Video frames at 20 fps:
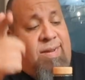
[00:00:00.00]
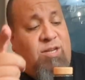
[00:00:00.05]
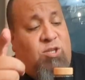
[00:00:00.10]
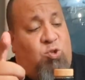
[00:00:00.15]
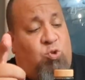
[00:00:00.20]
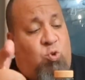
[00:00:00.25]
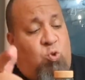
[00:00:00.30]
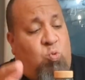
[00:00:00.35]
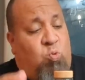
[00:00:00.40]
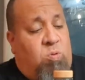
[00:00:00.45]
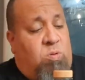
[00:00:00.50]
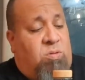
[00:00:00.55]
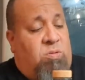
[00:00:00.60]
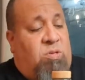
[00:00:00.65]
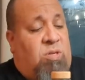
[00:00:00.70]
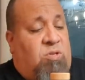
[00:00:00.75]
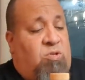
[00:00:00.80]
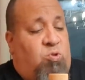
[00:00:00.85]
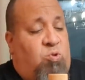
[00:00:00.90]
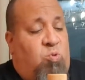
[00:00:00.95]
That's true.
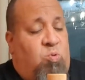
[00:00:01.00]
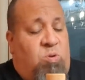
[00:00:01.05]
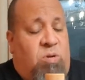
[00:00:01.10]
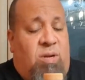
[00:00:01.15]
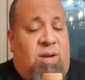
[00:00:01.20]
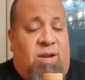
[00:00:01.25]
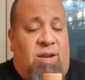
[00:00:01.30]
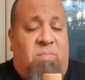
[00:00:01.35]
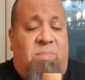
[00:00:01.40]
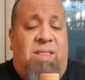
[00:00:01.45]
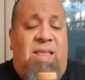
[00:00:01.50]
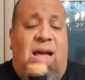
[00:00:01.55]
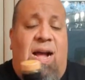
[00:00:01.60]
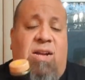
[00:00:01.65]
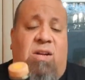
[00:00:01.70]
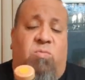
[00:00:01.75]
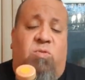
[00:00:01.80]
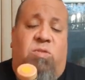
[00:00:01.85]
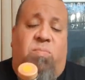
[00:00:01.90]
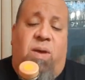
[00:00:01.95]
That's true. Yeah, the
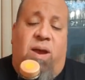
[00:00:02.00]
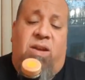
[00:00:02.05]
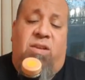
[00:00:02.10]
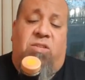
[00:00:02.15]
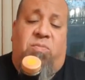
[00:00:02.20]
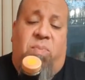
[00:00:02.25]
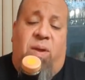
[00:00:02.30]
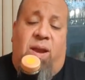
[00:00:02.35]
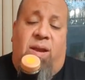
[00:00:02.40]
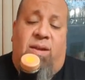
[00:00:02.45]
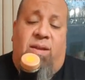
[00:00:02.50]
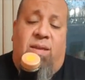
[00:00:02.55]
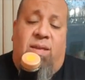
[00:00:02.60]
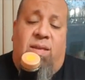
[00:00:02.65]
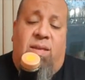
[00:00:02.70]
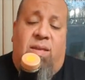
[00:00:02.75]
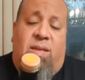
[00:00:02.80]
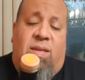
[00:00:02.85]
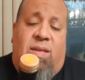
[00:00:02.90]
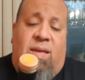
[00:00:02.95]
Malaga was made in Spain.
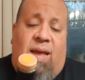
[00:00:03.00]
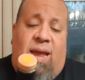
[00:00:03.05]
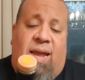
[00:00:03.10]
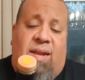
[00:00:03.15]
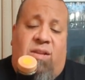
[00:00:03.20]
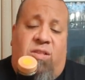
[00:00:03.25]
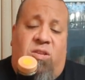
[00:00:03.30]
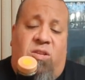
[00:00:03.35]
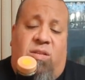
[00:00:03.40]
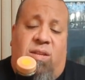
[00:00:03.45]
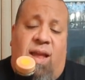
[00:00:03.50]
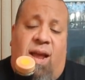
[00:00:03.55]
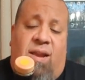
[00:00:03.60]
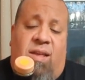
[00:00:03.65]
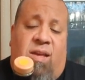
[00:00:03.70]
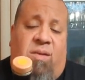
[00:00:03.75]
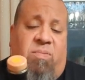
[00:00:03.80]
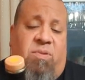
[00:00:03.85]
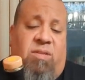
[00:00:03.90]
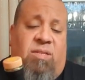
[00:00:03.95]
I had to look that
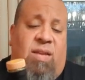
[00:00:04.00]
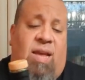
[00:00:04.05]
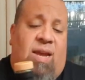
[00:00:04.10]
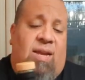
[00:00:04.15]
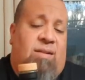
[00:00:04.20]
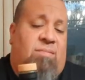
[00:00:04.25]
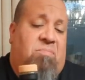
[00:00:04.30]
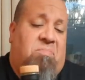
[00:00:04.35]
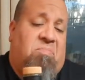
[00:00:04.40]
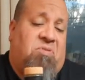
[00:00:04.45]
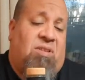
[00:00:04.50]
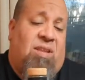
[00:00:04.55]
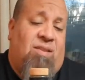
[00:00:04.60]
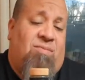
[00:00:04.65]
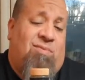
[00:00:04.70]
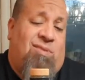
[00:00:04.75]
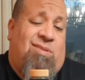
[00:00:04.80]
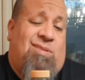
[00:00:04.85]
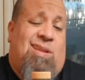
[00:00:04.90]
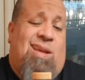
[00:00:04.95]
up because I was
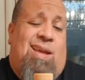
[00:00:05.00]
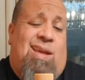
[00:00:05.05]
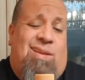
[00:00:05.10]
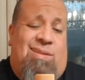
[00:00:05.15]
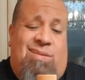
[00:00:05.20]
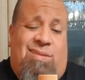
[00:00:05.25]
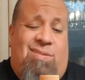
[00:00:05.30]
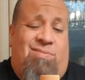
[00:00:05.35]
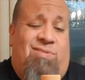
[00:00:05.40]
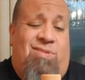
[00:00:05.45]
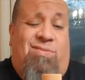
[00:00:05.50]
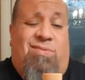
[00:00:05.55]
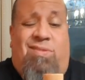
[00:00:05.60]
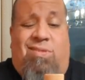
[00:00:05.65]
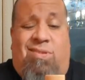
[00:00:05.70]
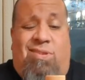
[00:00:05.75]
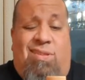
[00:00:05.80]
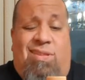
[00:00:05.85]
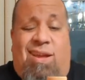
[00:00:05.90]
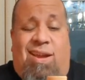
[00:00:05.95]
like, "Where's that? Never even
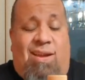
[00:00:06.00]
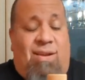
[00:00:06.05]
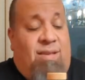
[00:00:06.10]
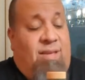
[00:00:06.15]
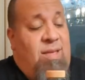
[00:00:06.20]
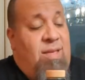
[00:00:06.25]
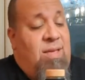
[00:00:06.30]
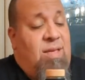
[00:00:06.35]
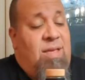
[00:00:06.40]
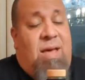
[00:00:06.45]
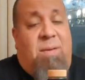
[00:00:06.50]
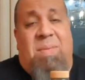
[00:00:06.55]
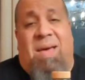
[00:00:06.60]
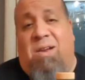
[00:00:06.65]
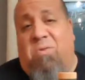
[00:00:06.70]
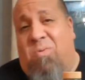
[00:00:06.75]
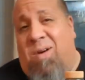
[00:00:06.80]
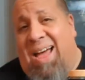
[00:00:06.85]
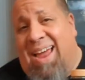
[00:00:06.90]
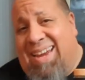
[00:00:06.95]
heard of that." I'm not
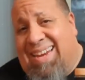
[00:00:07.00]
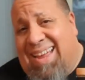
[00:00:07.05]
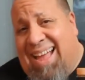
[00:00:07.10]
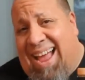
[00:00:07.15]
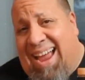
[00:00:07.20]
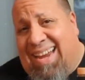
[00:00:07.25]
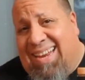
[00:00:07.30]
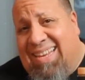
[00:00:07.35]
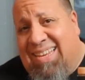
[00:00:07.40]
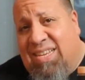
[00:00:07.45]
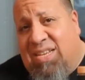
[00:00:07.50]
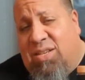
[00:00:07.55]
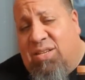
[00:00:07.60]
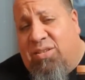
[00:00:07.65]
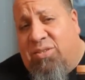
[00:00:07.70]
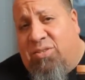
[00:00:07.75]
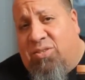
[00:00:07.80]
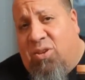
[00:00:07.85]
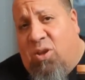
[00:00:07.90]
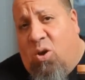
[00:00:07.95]
a wine guy,
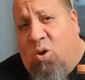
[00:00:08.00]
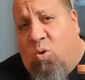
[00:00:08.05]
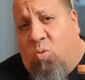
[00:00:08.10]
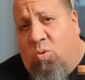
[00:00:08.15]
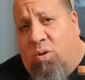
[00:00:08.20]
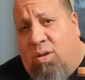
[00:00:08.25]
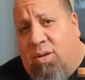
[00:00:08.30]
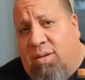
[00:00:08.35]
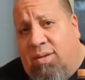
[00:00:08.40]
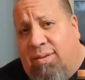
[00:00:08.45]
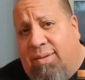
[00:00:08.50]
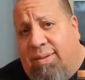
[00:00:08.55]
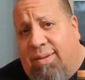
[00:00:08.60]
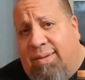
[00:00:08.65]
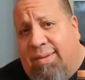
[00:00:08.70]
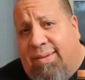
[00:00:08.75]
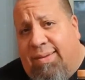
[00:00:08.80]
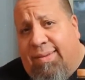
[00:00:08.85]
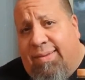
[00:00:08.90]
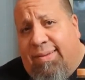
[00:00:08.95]
so
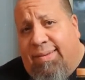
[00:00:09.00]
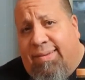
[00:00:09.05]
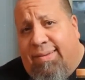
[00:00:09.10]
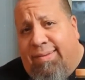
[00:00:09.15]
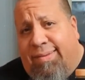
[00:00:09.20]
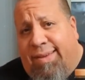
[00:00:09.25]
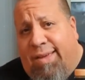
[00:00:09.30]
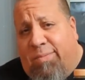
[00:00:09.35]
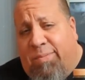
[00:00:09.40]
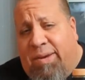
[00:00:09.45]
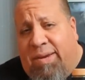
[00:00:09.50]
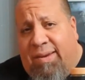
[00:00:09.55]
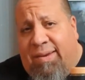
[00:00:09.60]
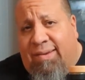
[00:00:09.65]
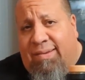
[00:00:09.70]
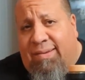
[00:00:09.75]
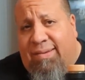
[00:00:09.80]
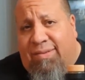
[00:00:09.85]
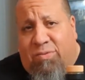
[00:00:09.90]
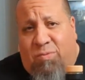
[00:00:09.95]
you tell me
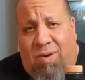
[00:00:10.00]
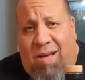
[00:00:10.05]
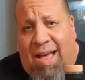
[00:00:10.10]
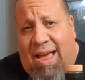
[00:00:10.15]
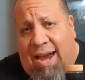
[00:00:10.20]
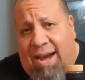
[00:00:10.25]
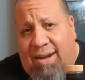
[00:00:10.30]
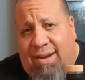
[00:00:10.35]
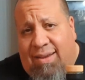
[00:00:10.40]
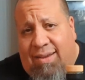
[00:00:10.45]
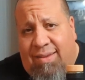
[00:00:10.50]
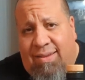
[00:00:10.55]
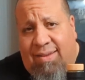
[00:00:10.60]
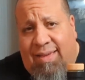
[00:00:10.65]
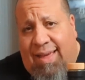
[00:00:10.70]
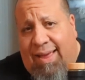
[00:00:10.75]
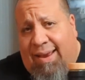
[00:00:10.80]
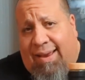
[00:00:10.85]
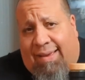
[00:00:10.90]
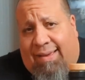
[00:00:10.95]
it's wine.
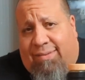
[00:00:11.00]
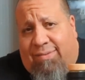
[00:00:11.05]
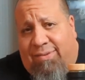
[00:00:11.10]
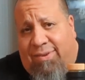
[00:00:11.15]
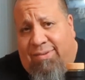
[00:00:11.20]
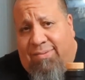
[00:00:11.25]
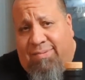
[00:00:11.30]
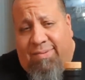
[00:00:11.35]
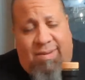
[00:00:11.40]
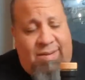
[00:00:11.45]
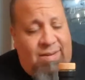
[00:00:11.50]
I don't know.